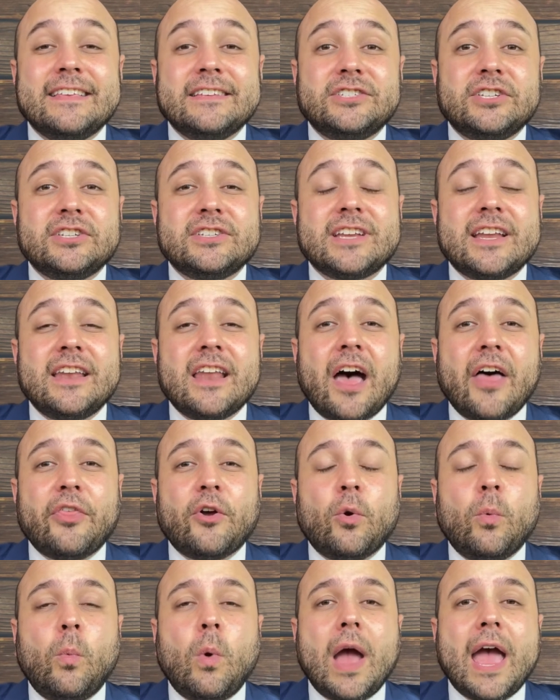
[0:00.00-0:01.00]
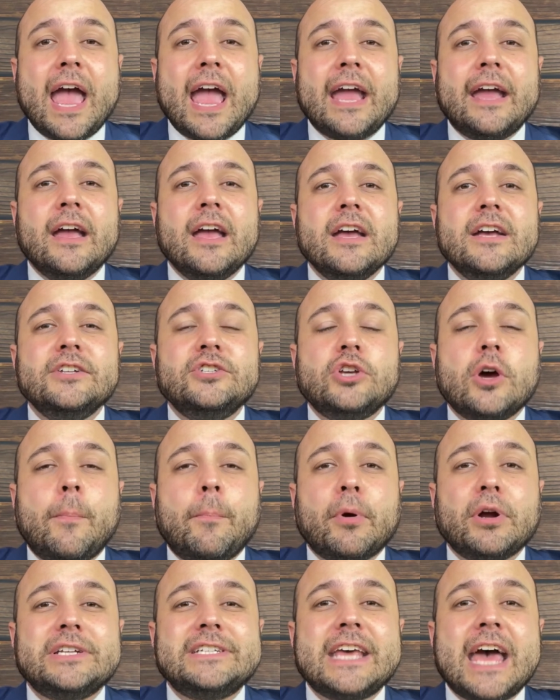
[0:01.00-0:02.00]
This is another way to
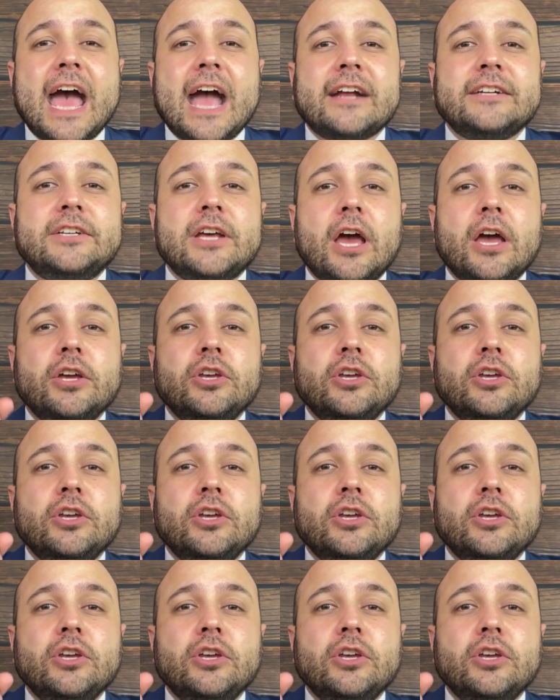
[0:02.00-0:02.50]
protect